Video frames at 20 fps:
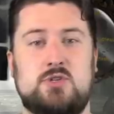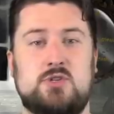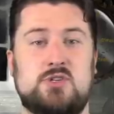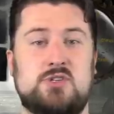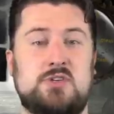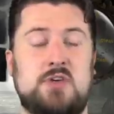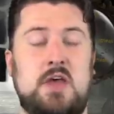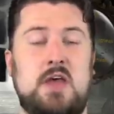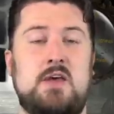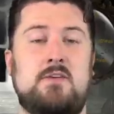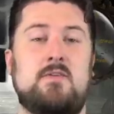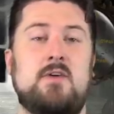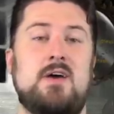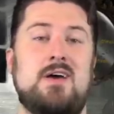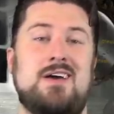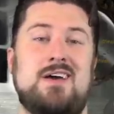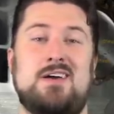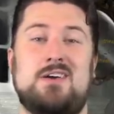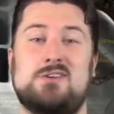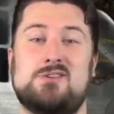to save
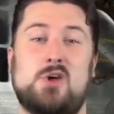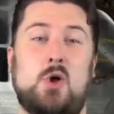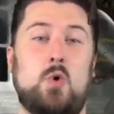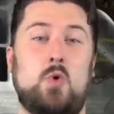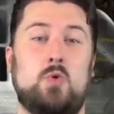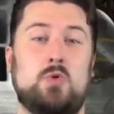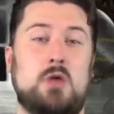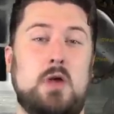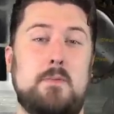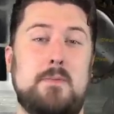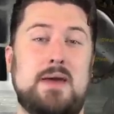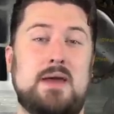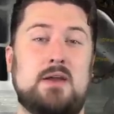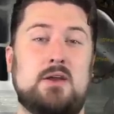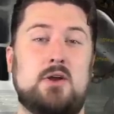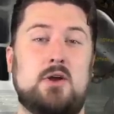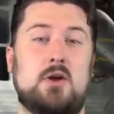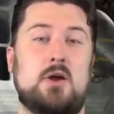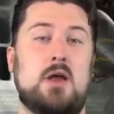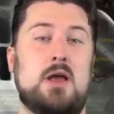his old
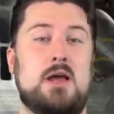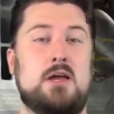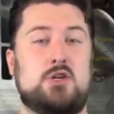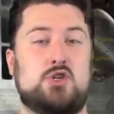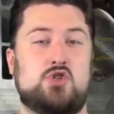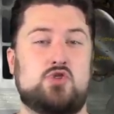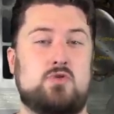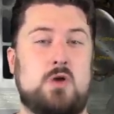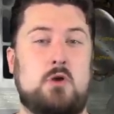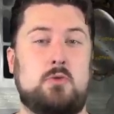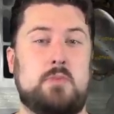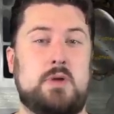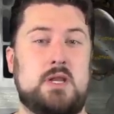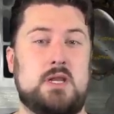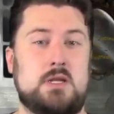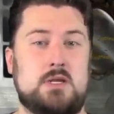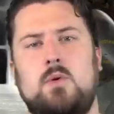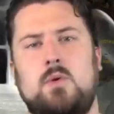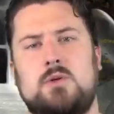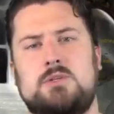commander, Troutman.
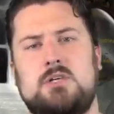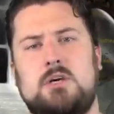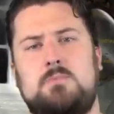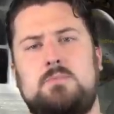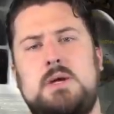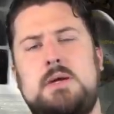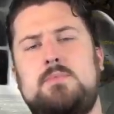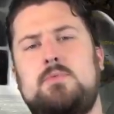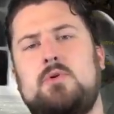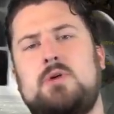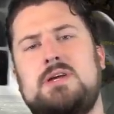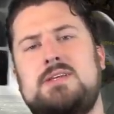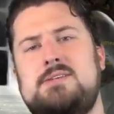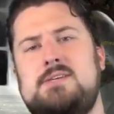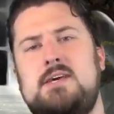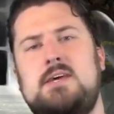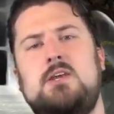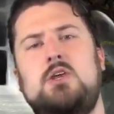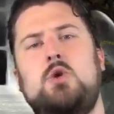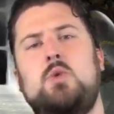What's up, people?
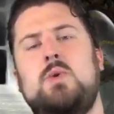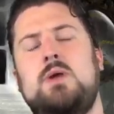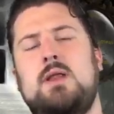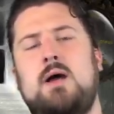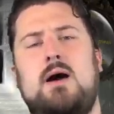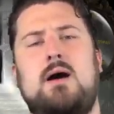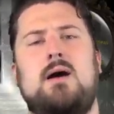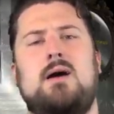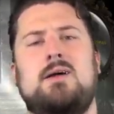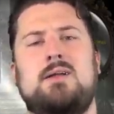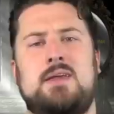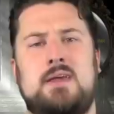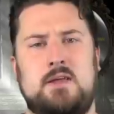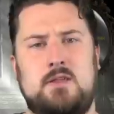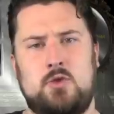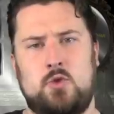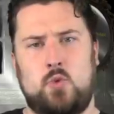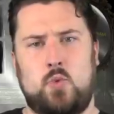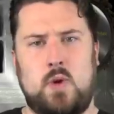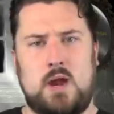Continuing on
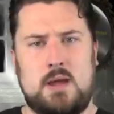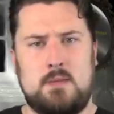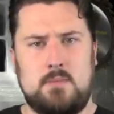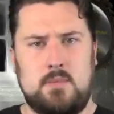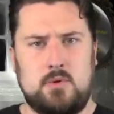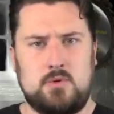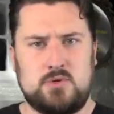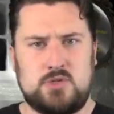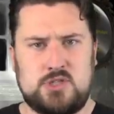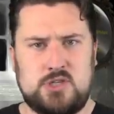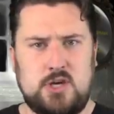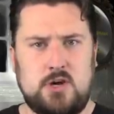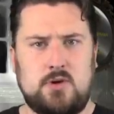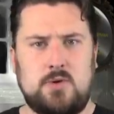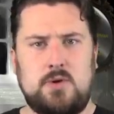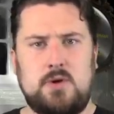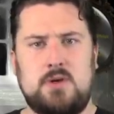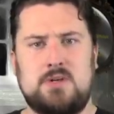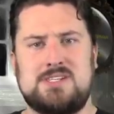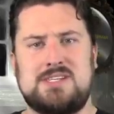in the Rambo
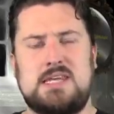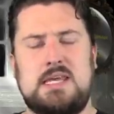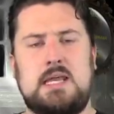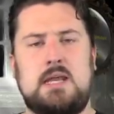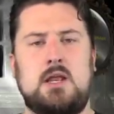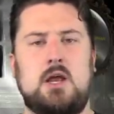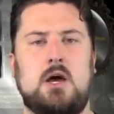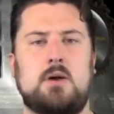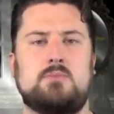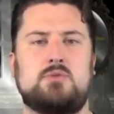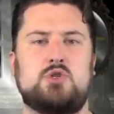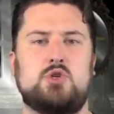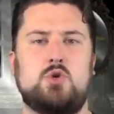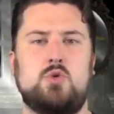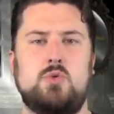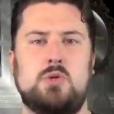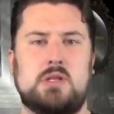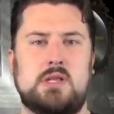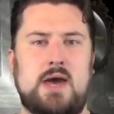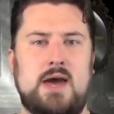series leading up
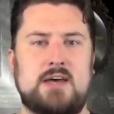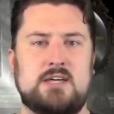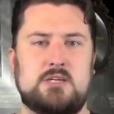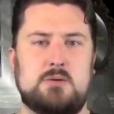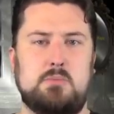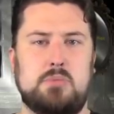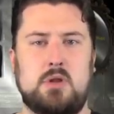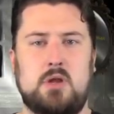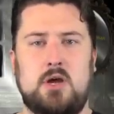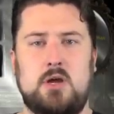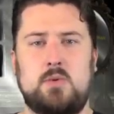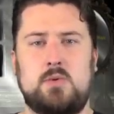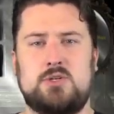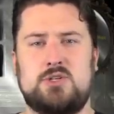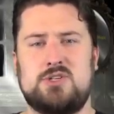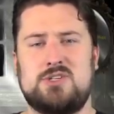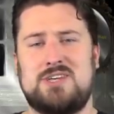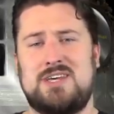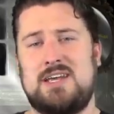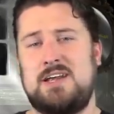to Last Blood, which
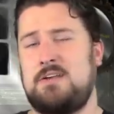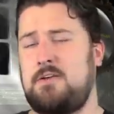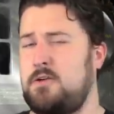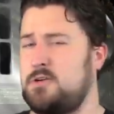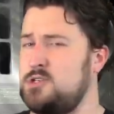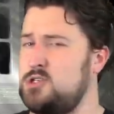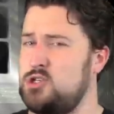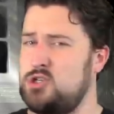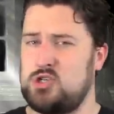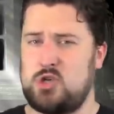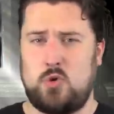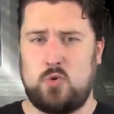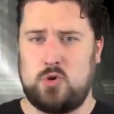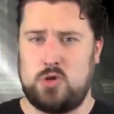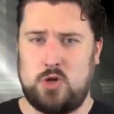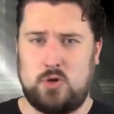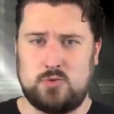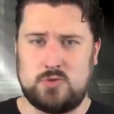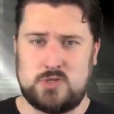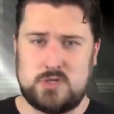is getting so
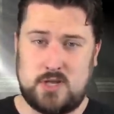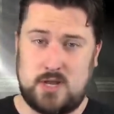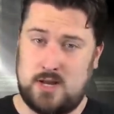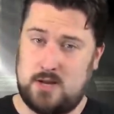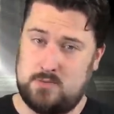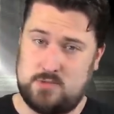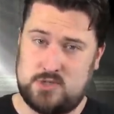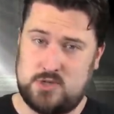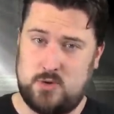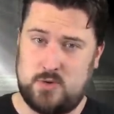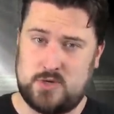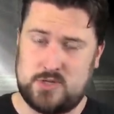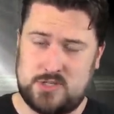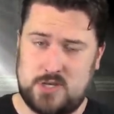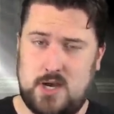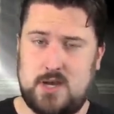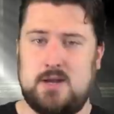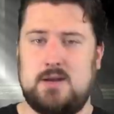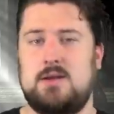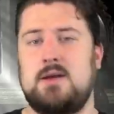close, and I am so
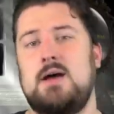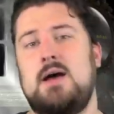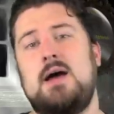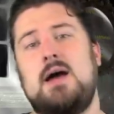excited.